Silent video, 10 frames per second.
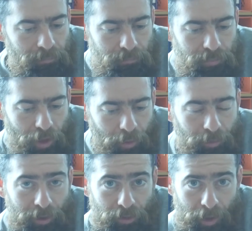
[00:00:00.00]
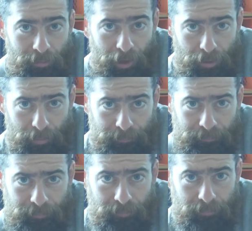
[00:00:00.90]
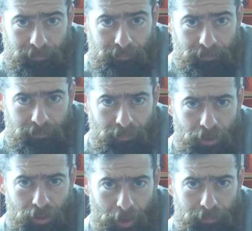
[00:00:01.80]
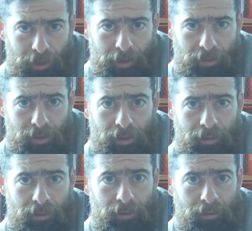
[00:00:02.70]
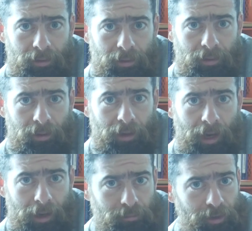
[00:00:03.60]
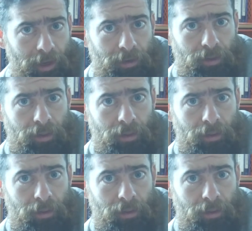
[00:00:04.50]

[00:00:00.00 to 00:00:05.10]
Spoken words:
So we're going to summarize. Subjects, objects,